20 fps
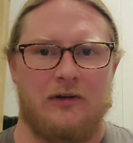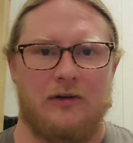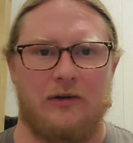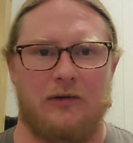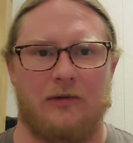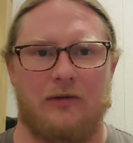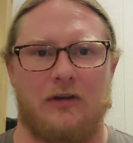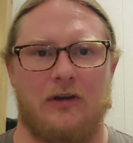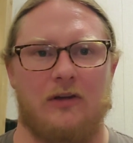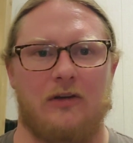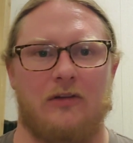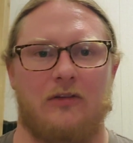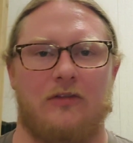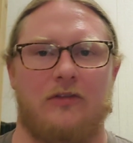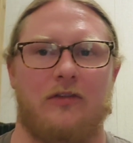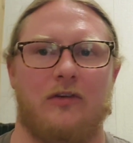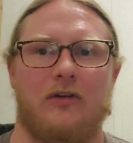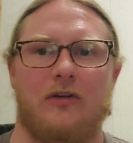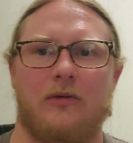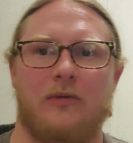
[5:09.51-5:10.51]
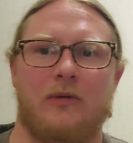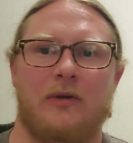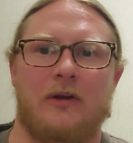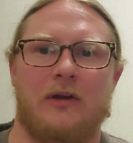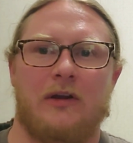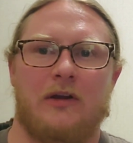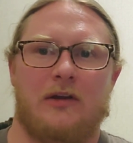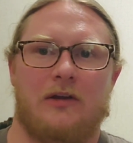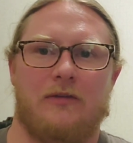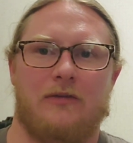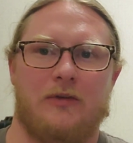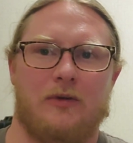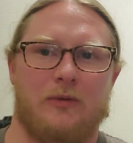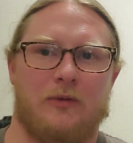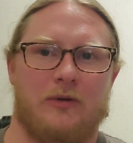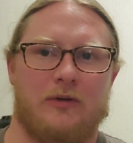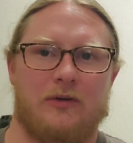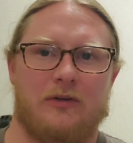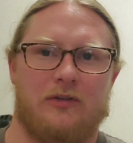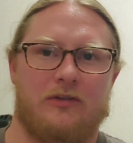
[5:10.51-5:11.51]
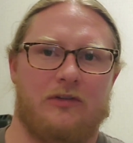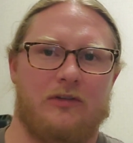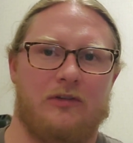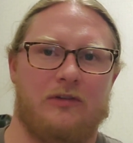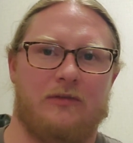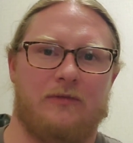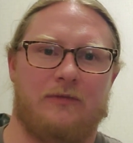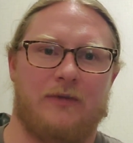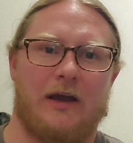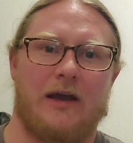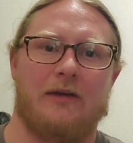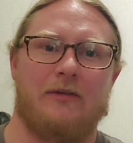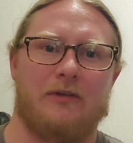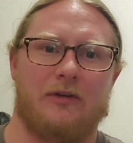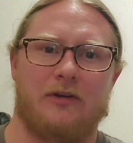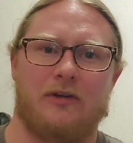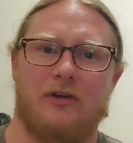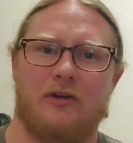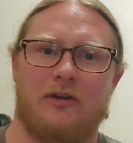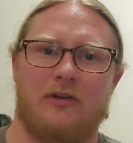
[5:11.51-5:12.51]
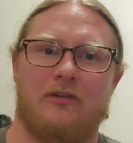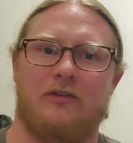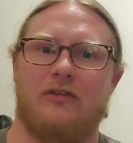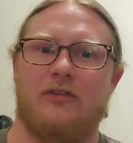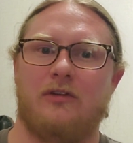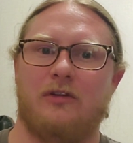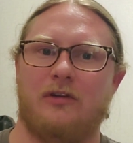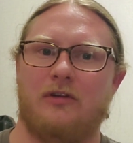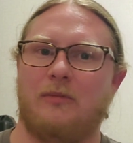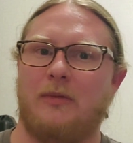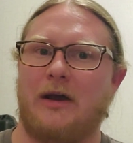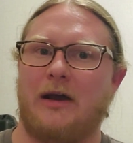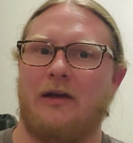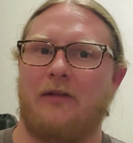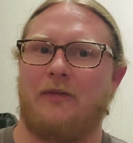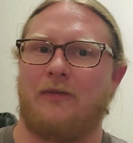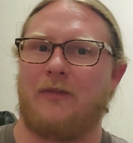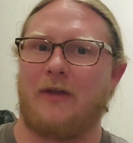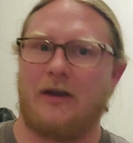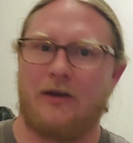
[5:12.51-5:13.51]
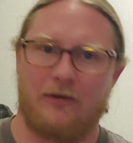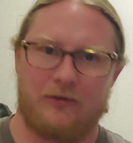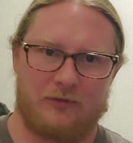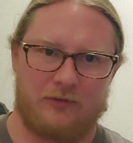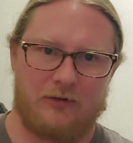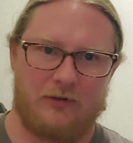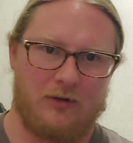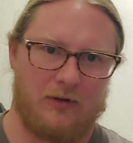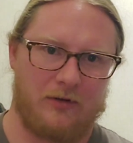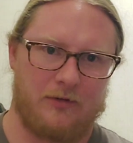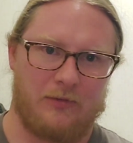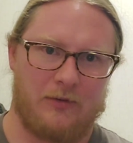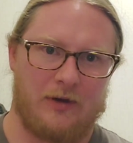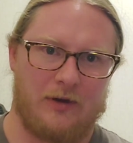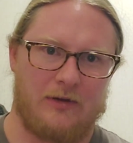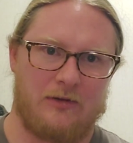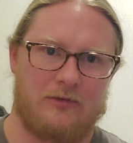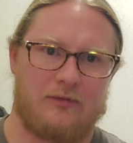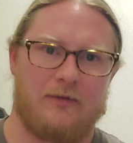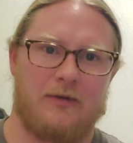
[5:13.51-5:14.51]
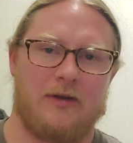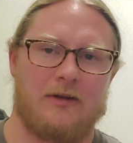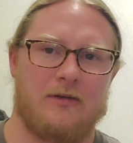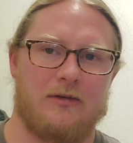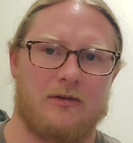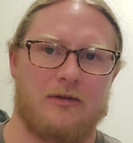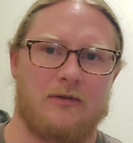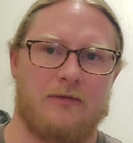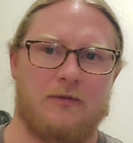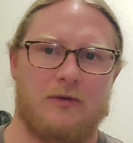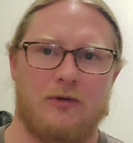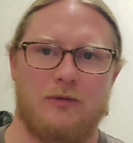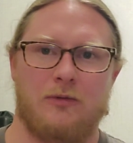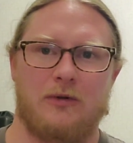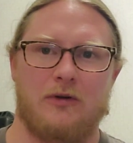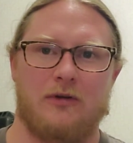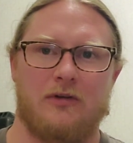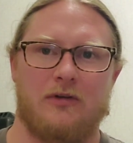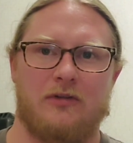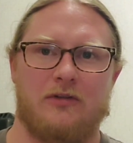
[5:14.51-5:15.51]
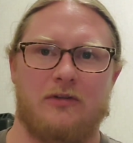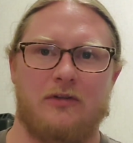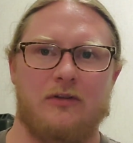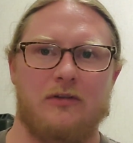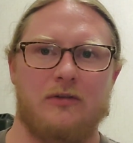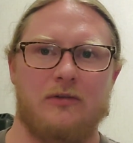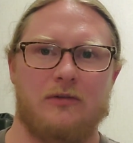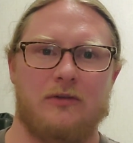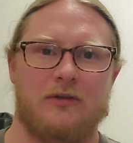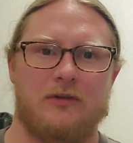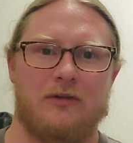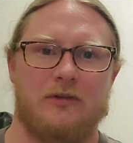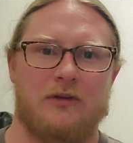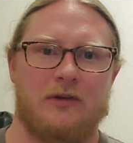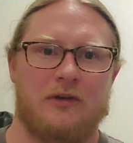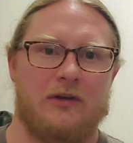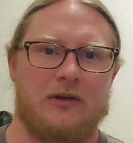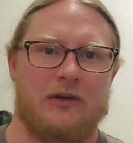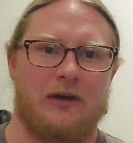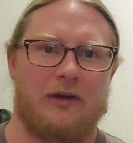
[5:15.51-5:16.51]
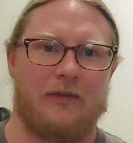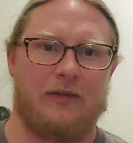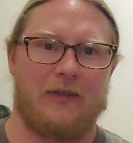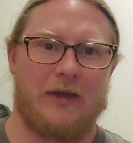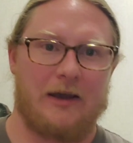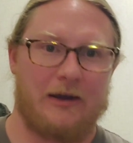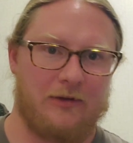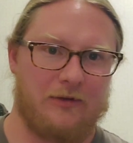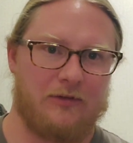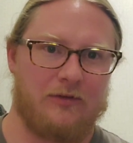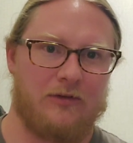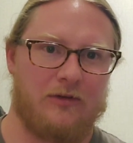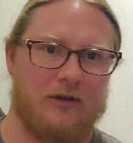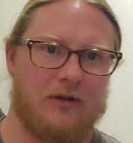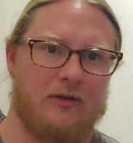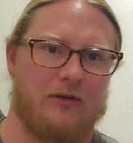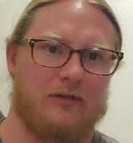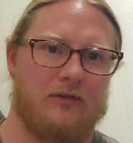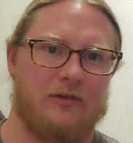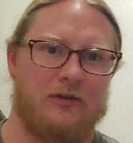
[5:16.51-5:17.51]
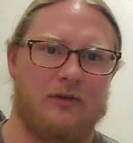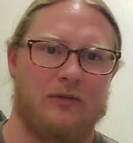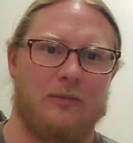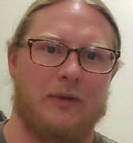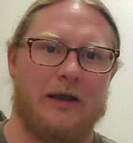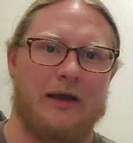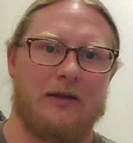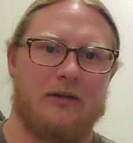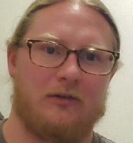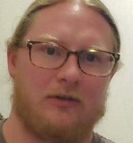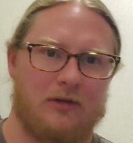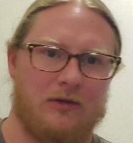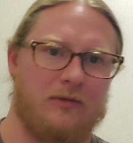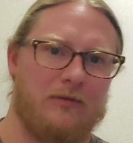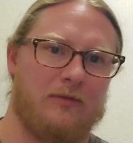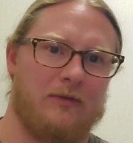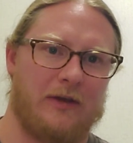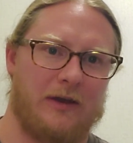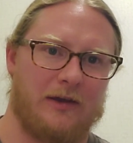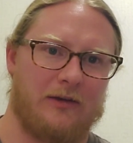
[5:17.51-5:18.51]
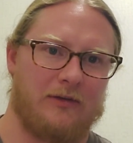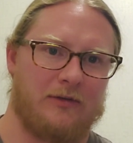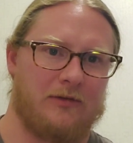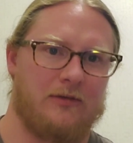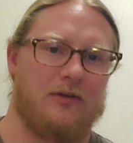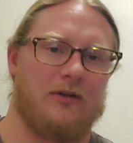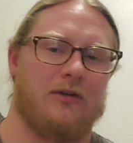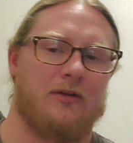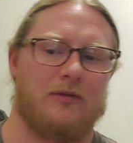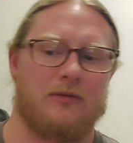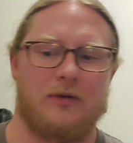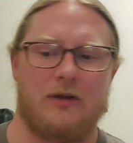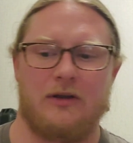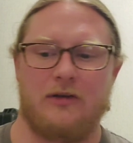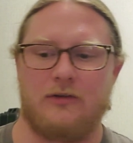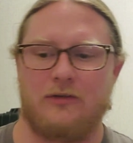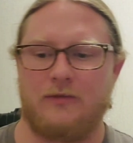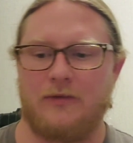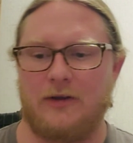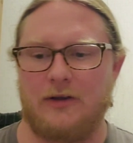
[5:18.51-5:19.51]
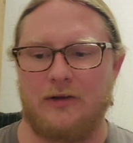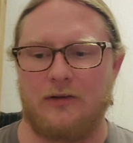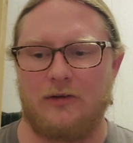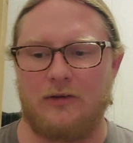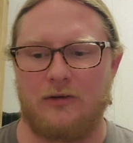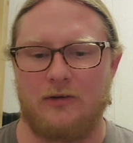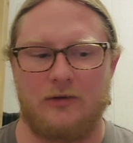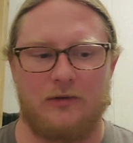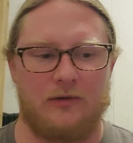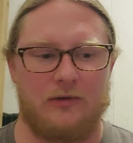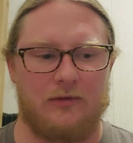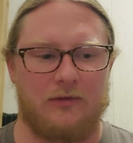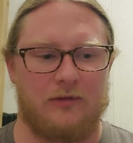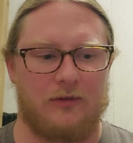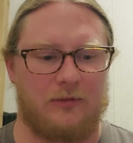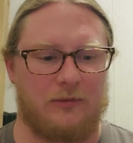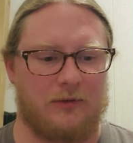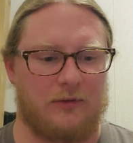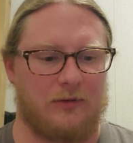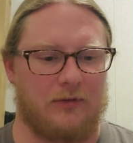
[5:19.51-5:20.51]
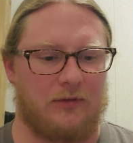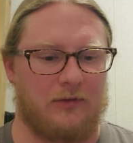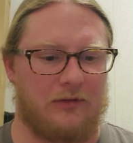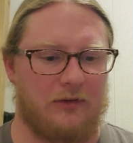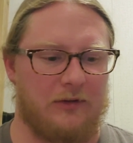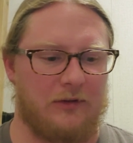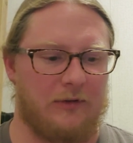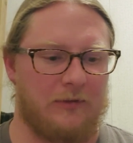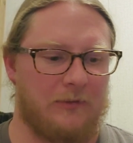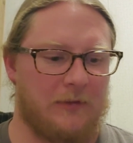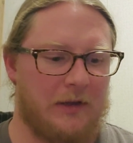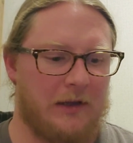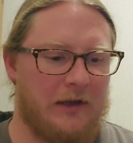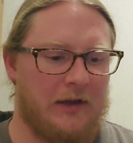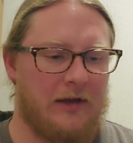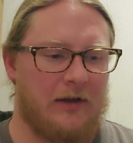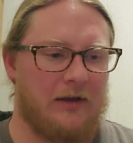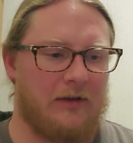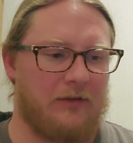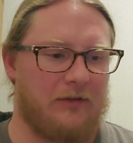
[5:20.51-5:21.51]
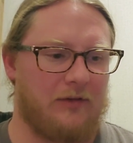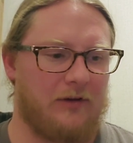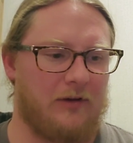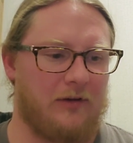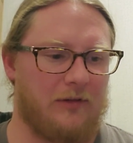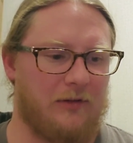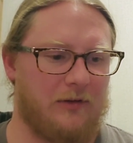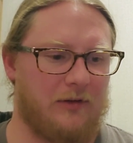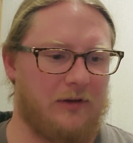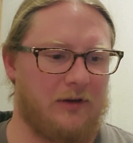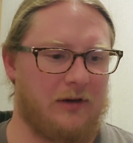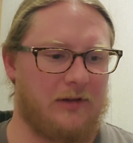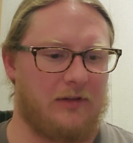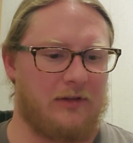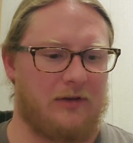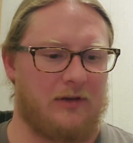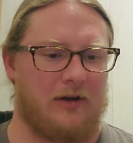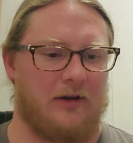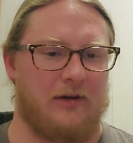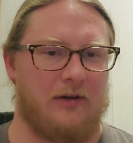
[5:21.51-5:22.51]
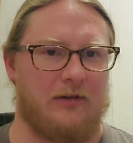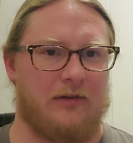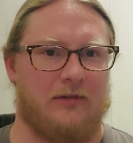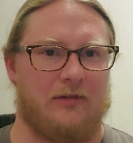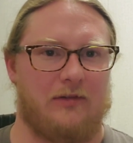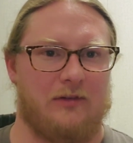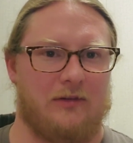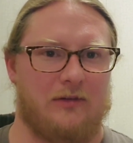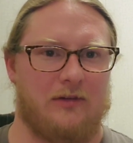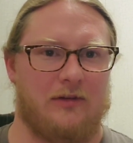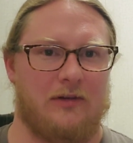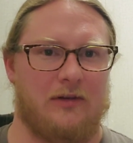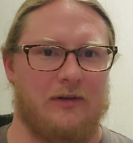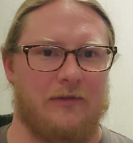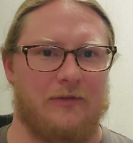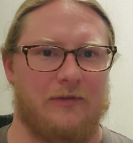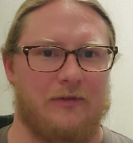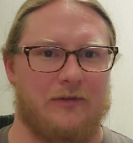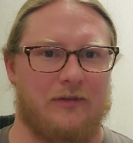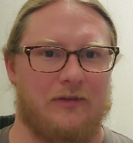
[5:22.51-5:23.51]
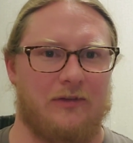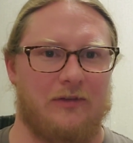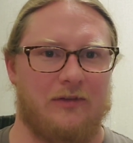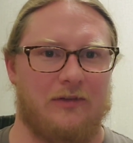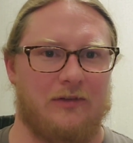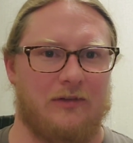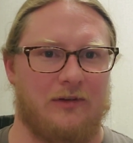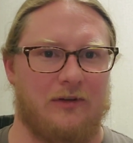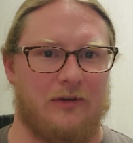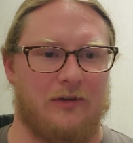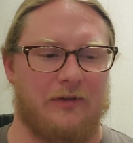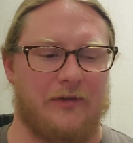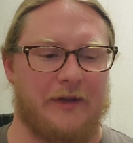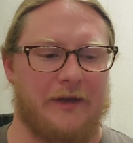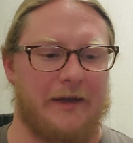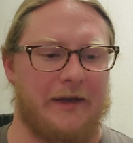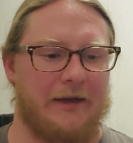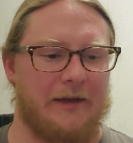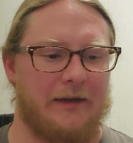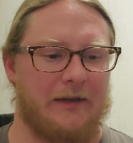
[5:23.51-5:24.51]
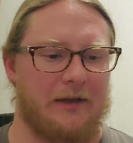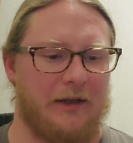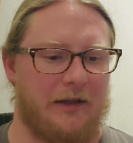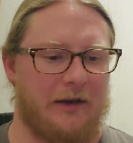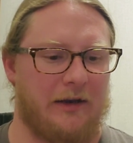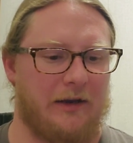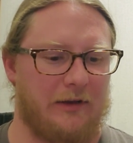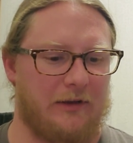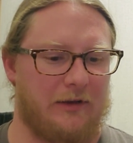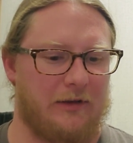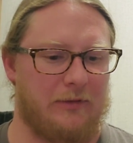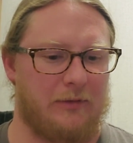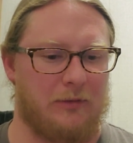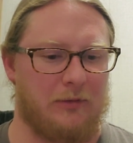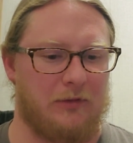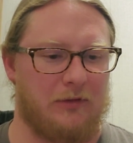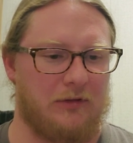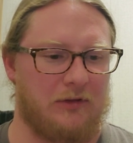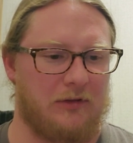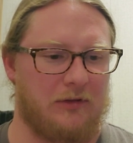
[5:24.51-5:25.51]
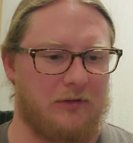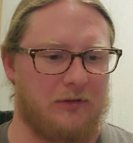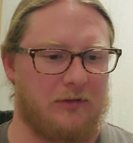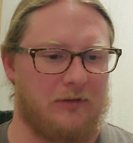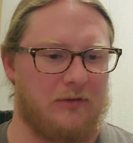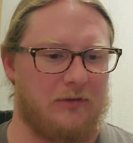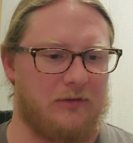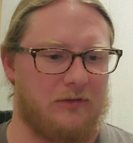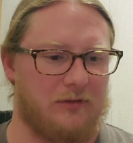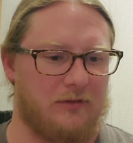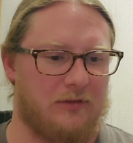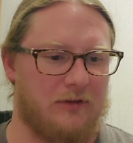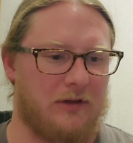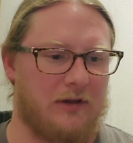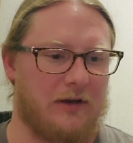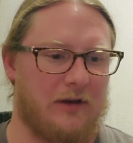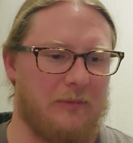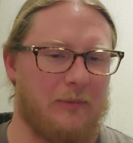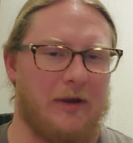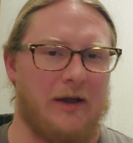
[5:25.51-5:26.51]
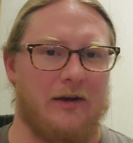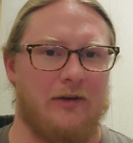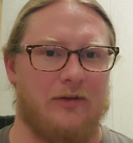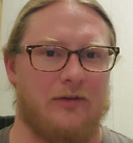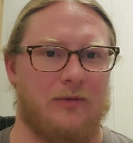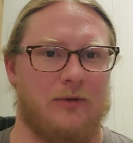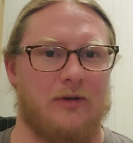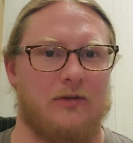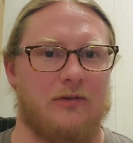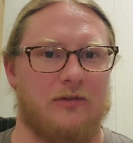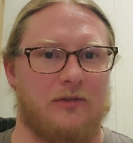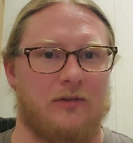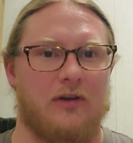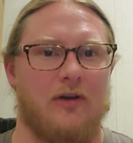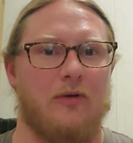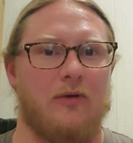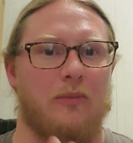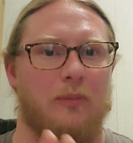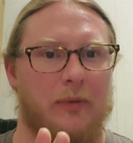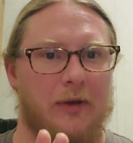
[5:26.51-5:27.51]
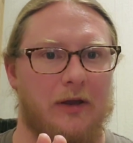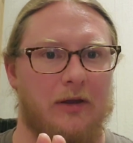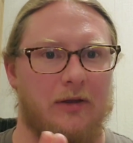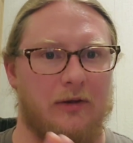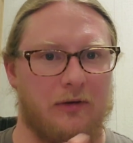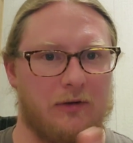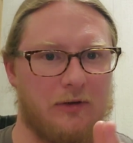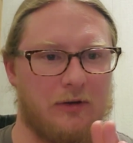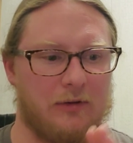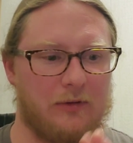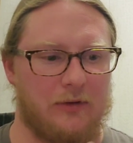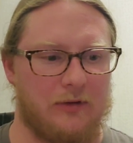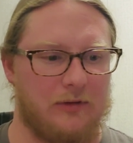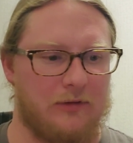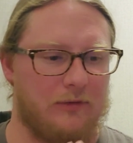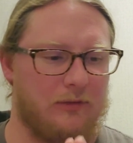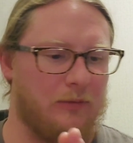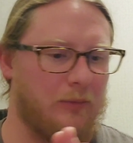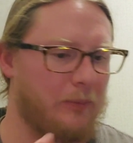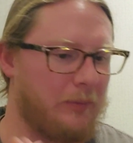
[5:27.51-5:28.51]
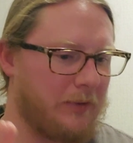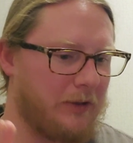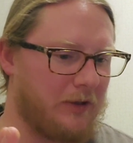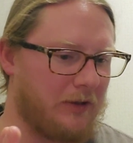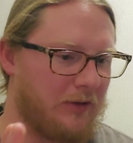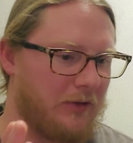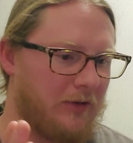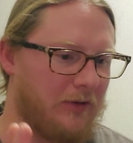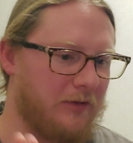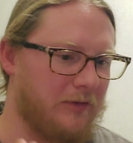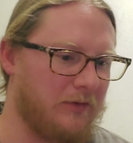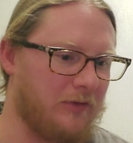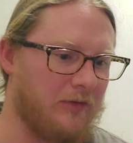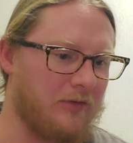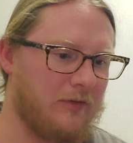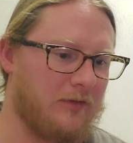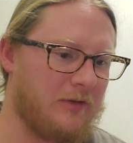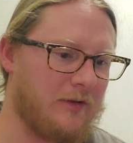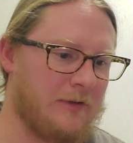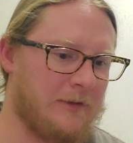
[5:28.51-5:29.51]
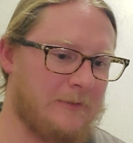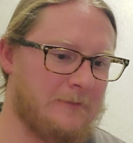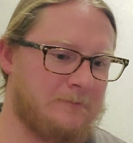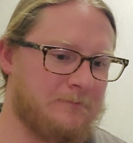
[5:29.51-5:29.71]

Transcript: Okay, so if you're wanting to shoot 500 yards, you need to buy a 1,000 yard rangefinder. If you're wanting to shoot 1,000 yards, you need to buy a 2,000 yard rangefinder, and so on. So I started looking at the cost and differences and all that, and I come up with the conclusion that I might as well just go big or go home, because